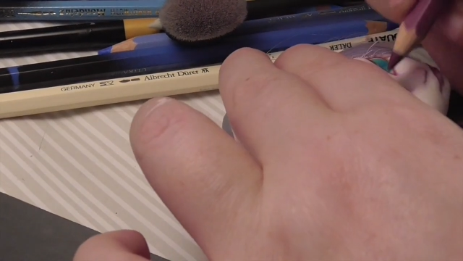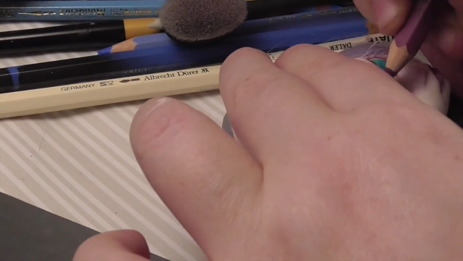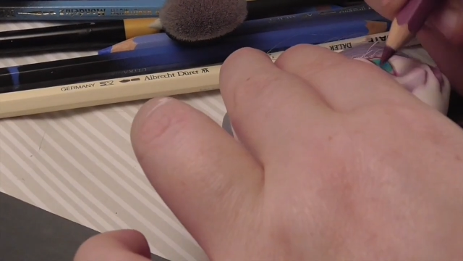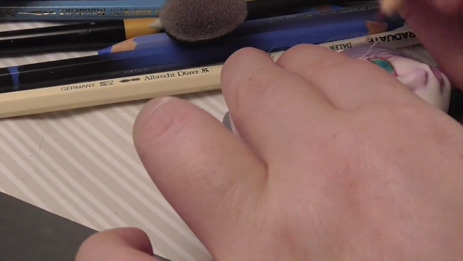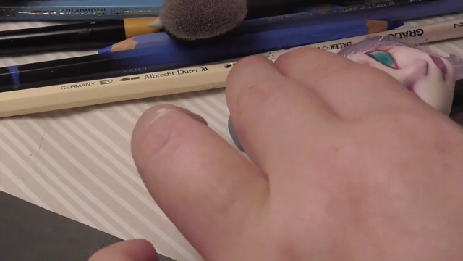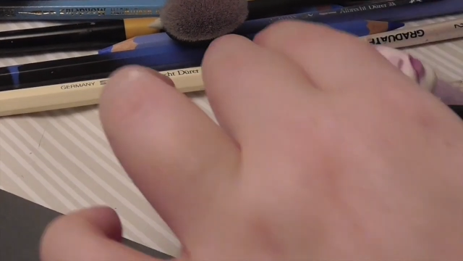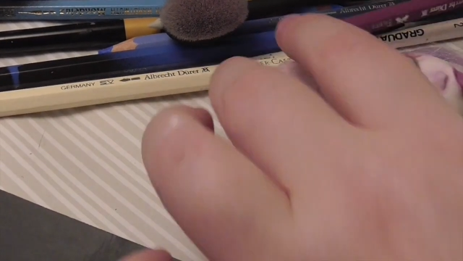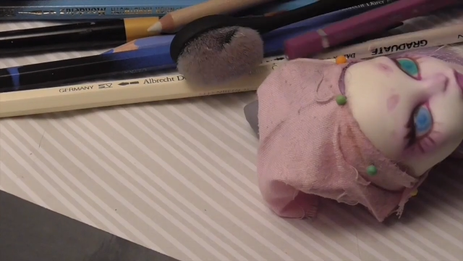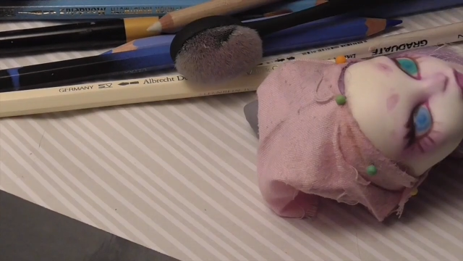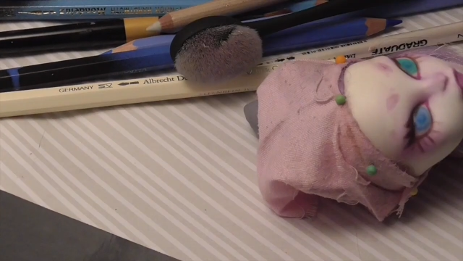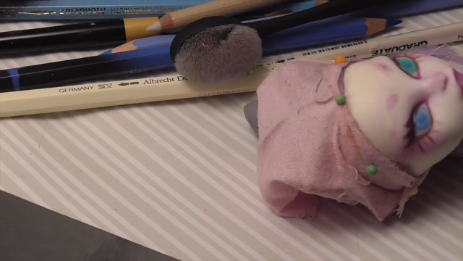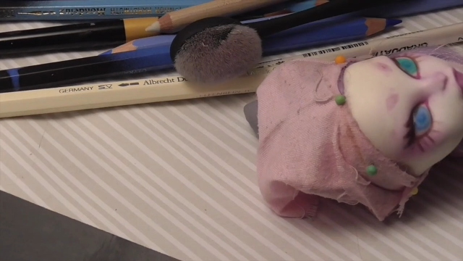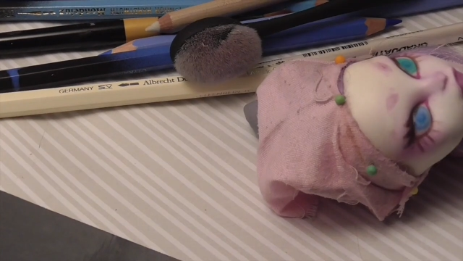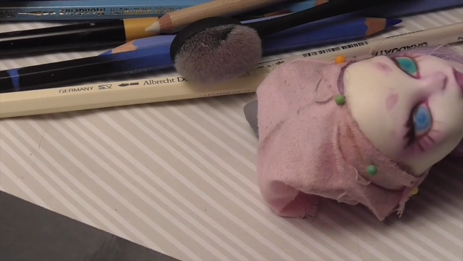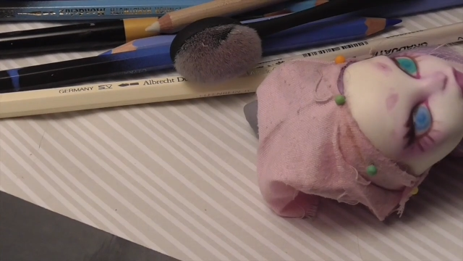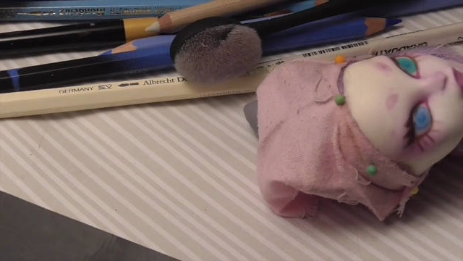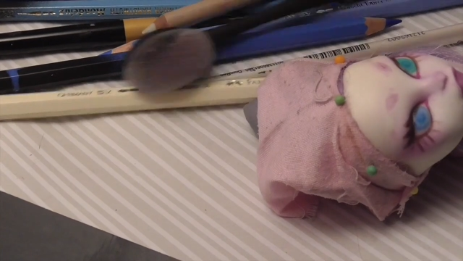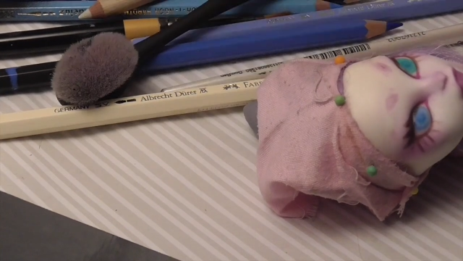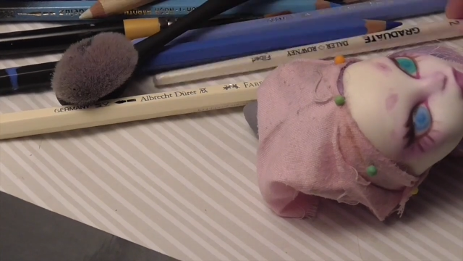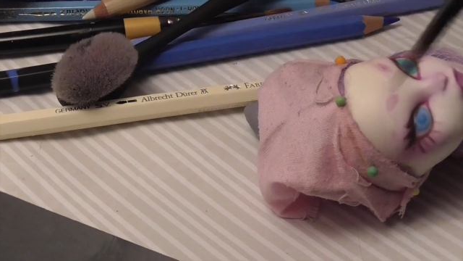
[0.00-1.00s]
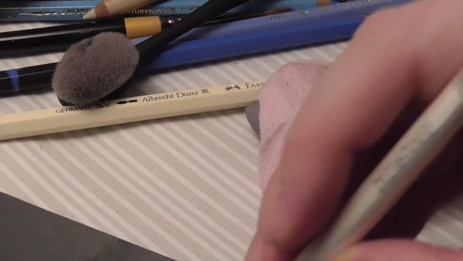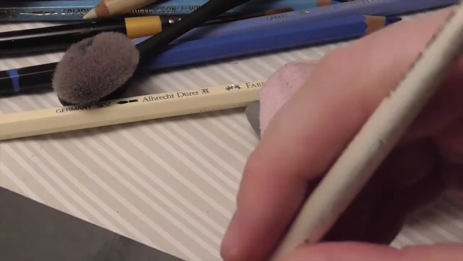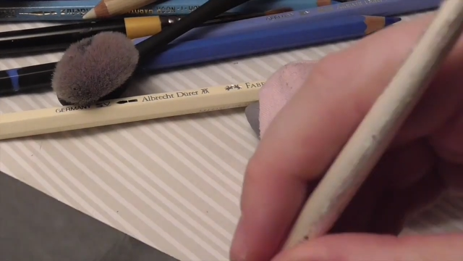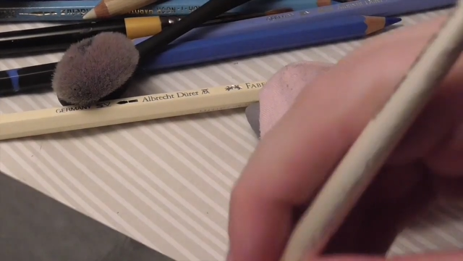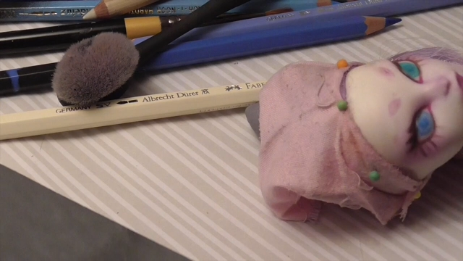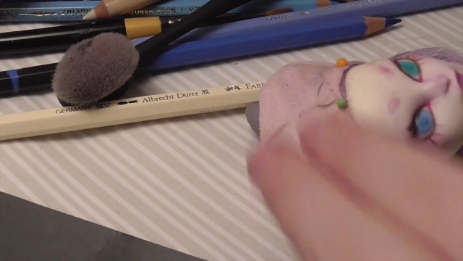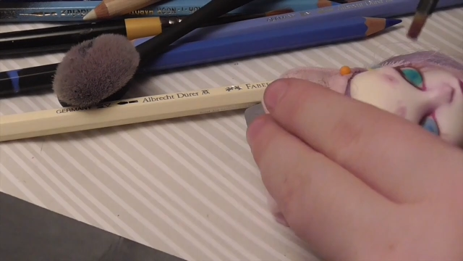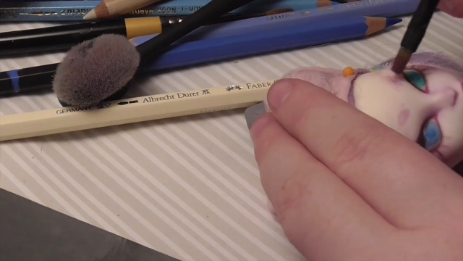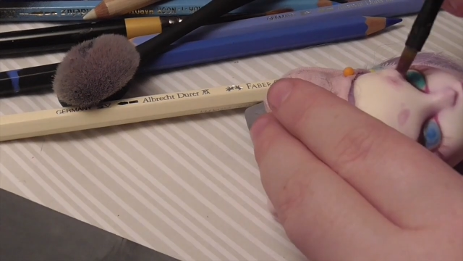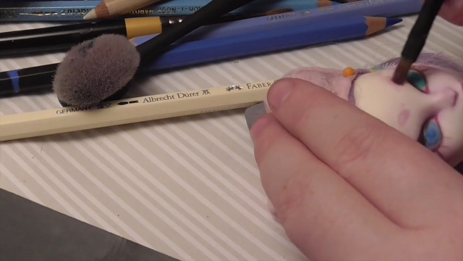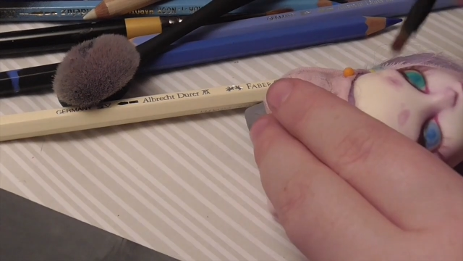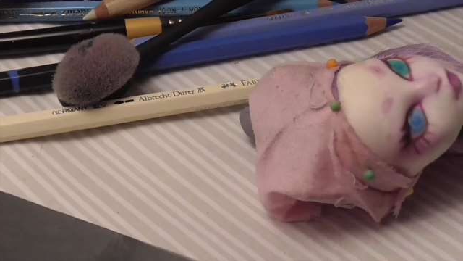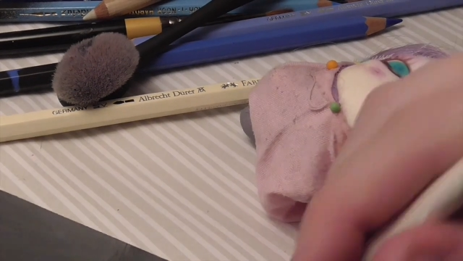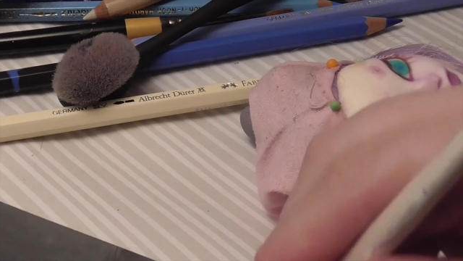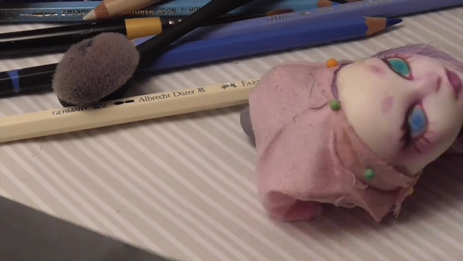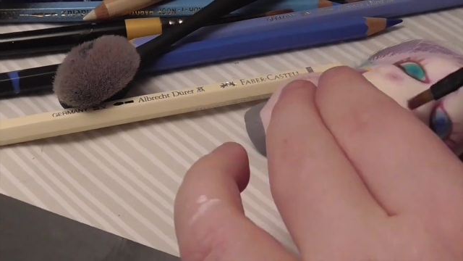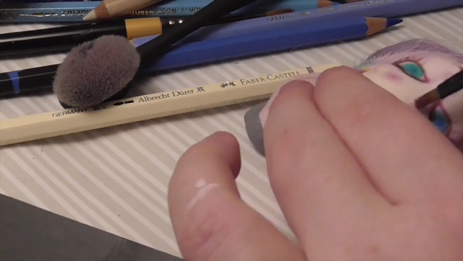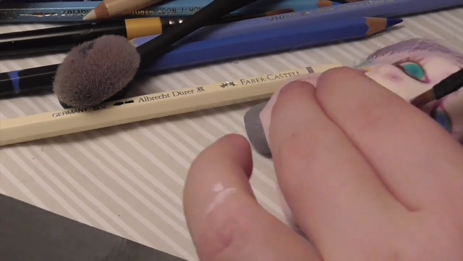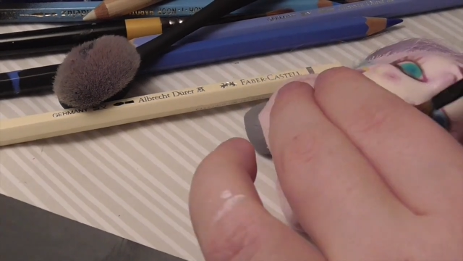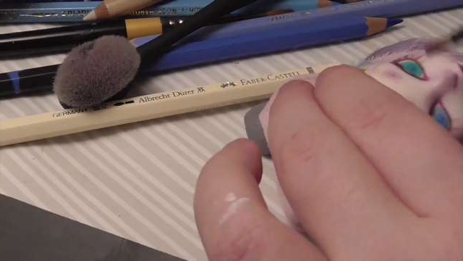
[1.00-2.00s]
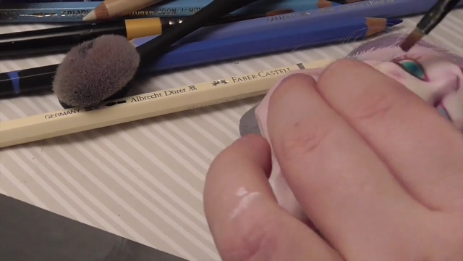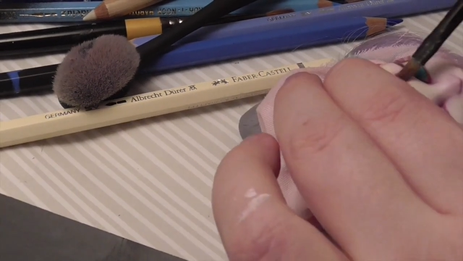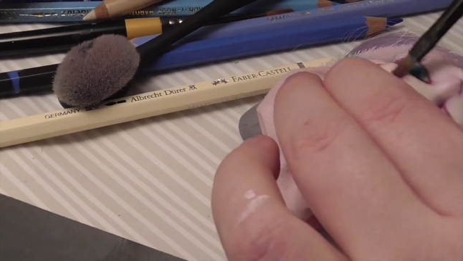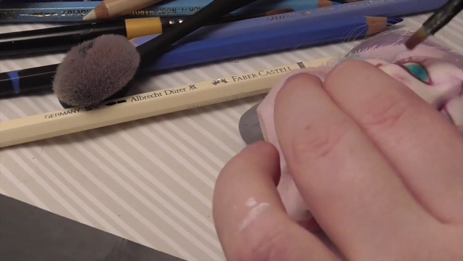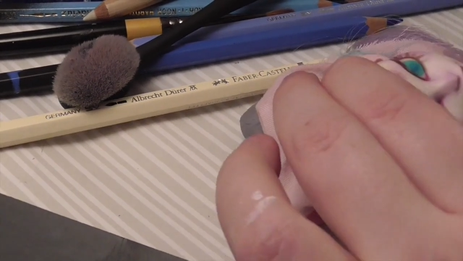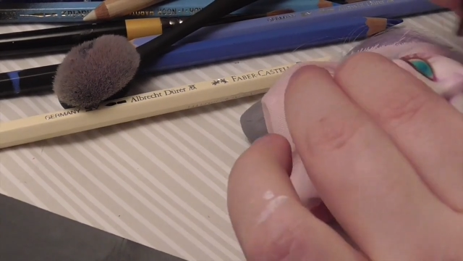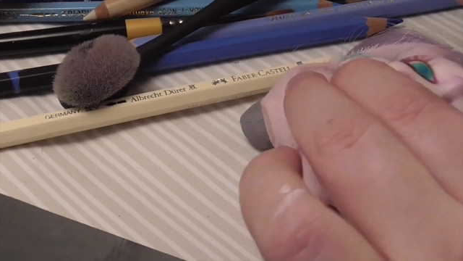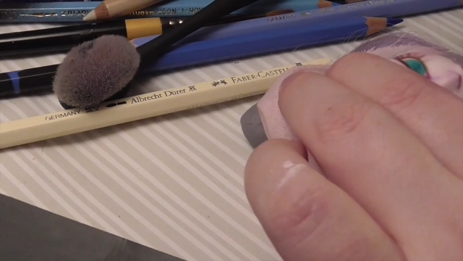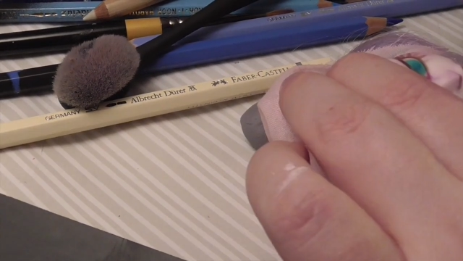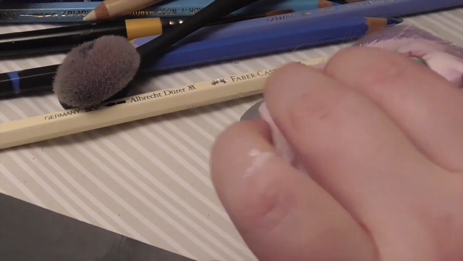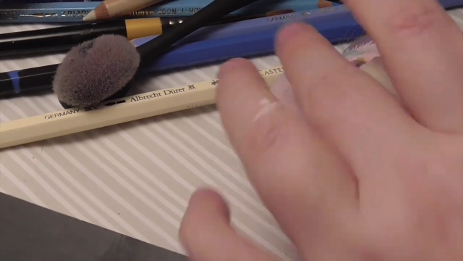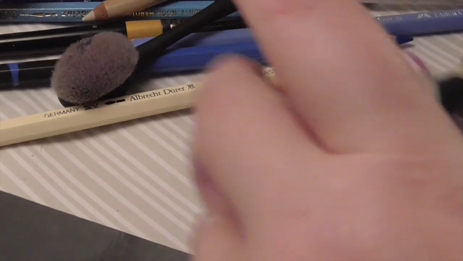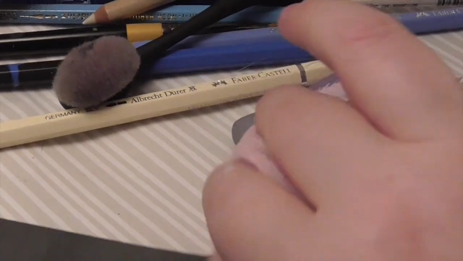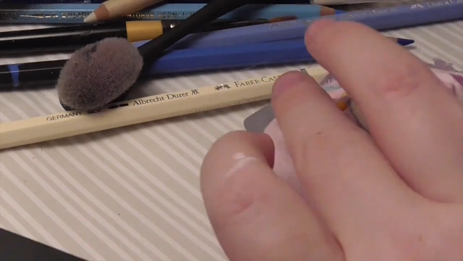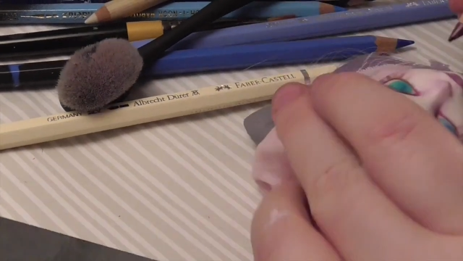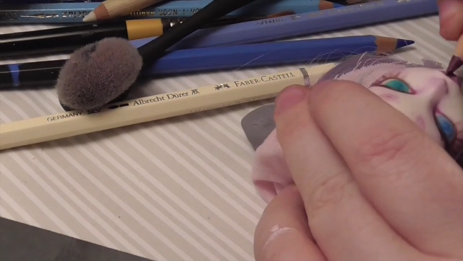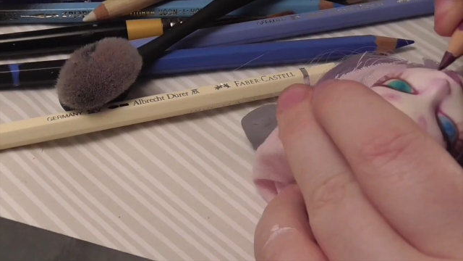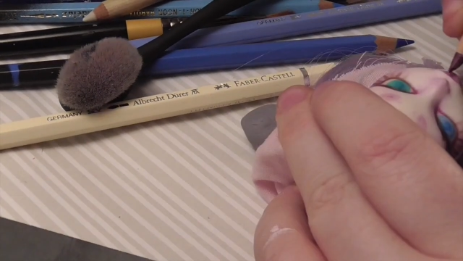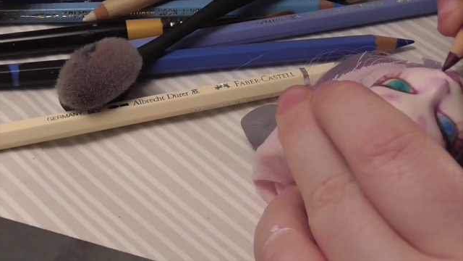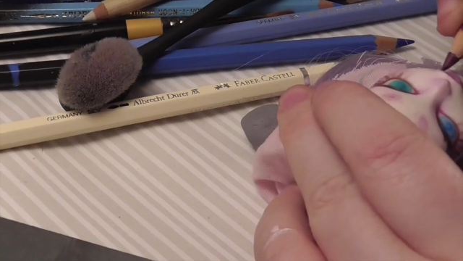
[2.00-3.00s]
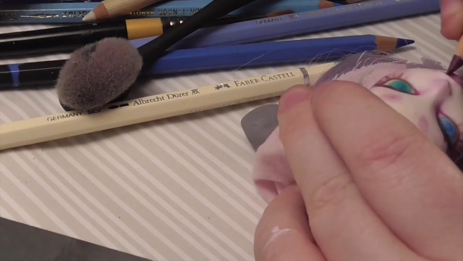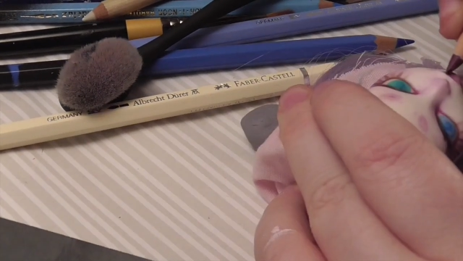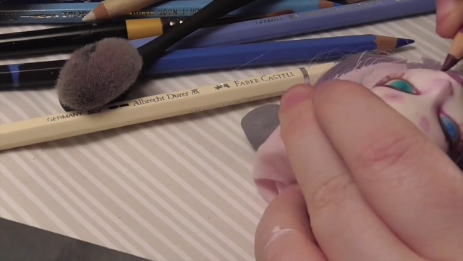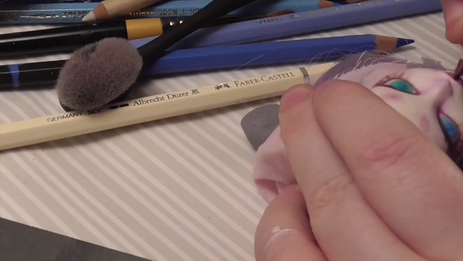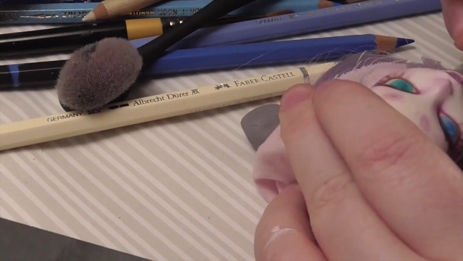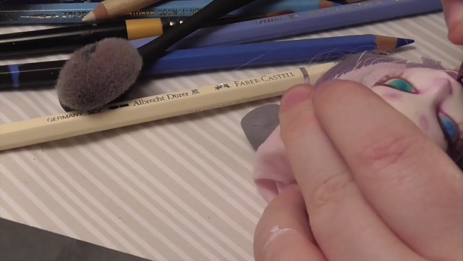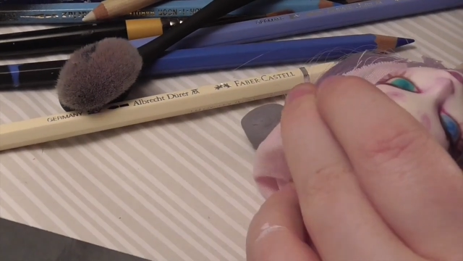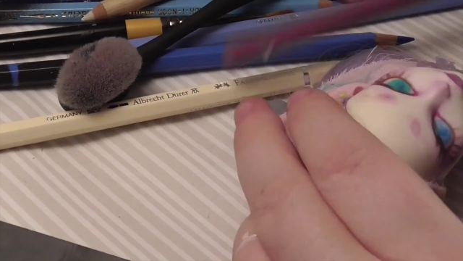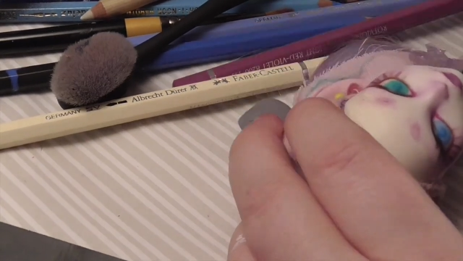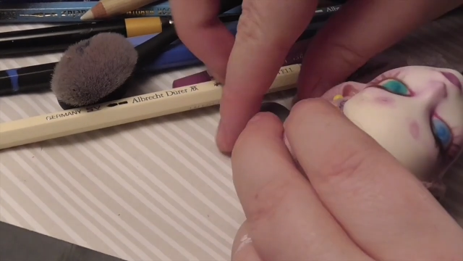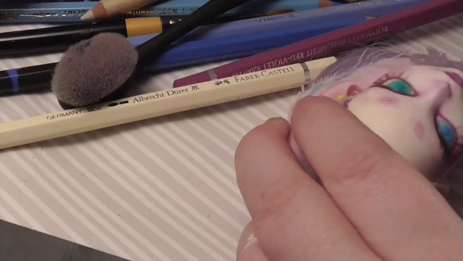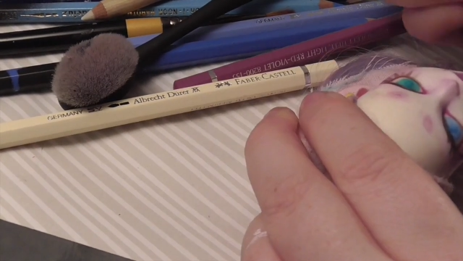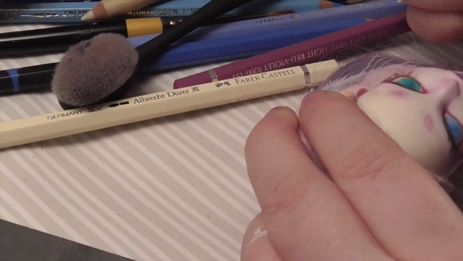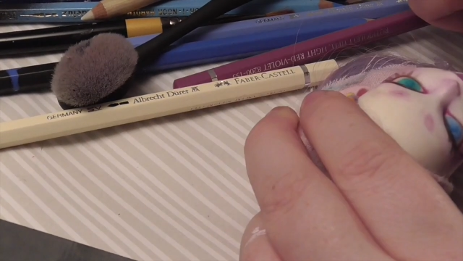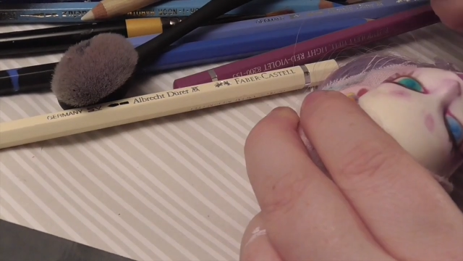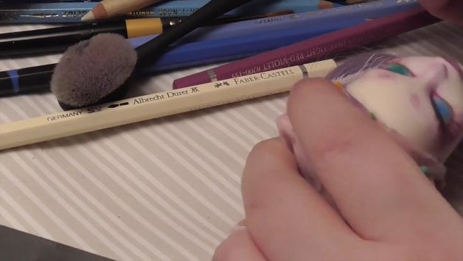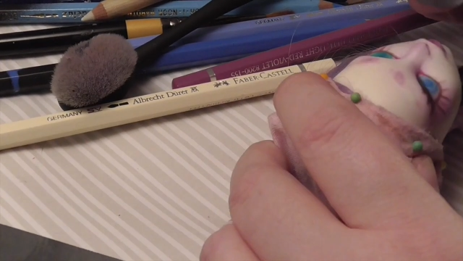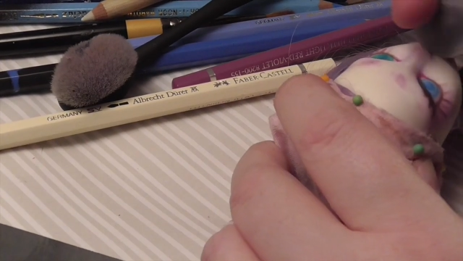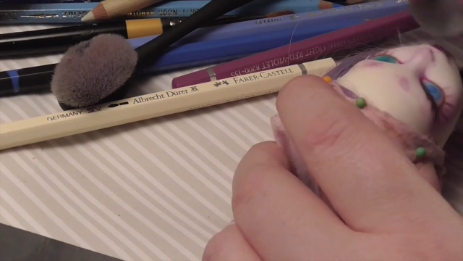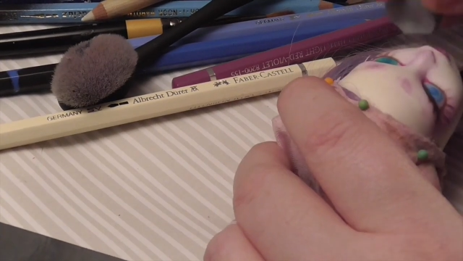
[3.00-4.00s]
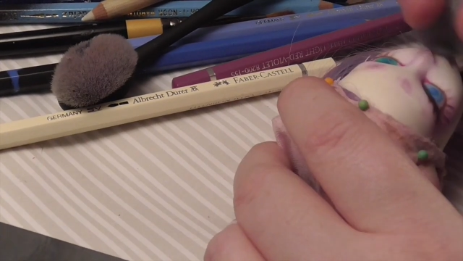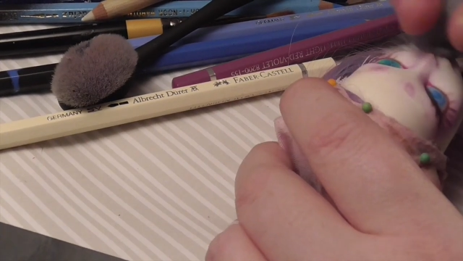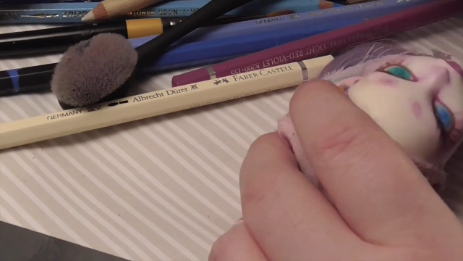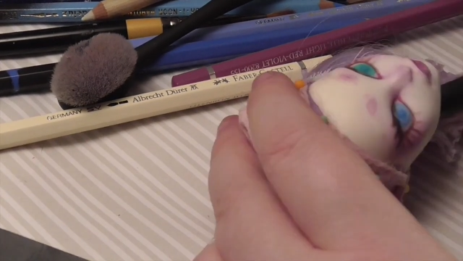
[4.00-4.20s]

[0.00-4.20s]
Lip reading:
[unreadable: no face in view]